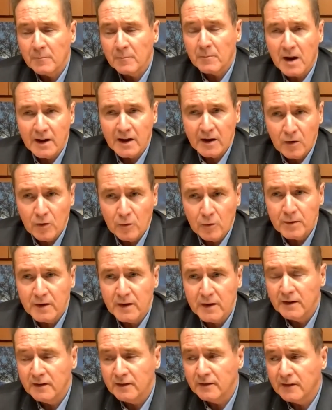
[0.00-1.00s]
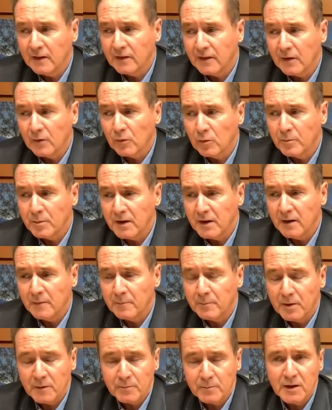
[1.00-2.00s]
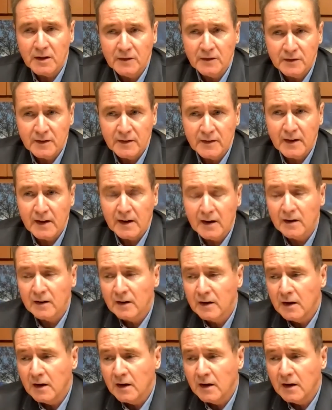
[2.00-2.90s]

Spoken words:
my hope is that there will be a big piece in there